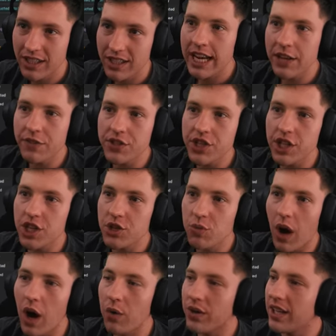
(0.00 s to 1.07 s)
And Everton as
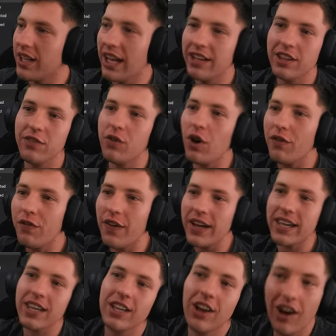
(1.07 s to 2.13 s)
well. Like, they've got
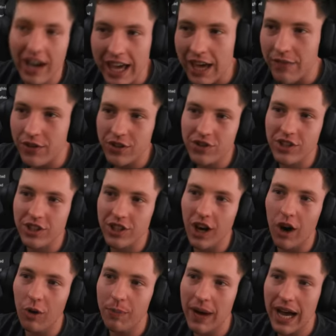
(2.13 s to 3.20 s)
fucking Kai Havertz and
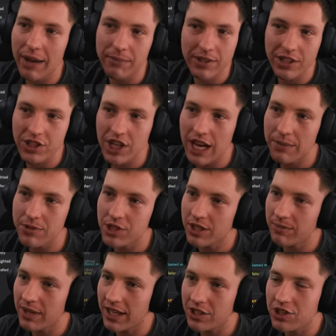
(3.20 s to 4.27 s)
Cole Palmer in the
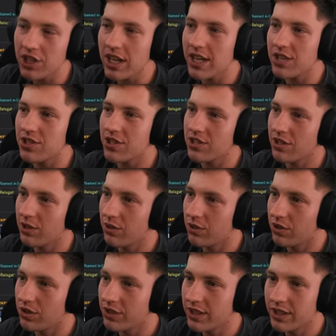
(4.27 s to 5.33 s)
championship. Like, Jesus
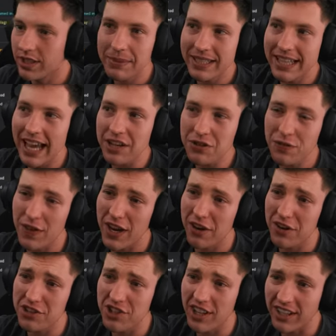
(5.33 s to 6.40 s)
Lord. I mean, that's
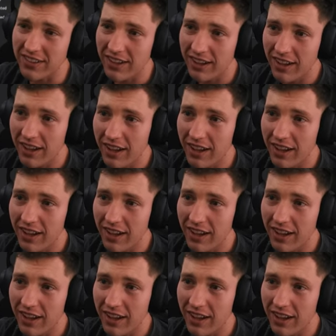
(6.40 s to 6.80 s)
fair, isn't it?